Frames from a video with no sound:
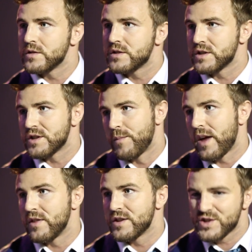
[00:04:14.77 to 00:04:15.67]
us to
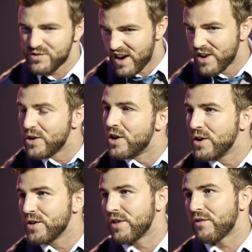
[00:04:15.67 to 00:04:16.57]
cement this
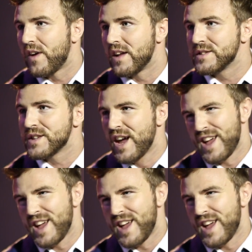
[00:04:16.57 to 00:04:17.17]
stranglehold on the fans.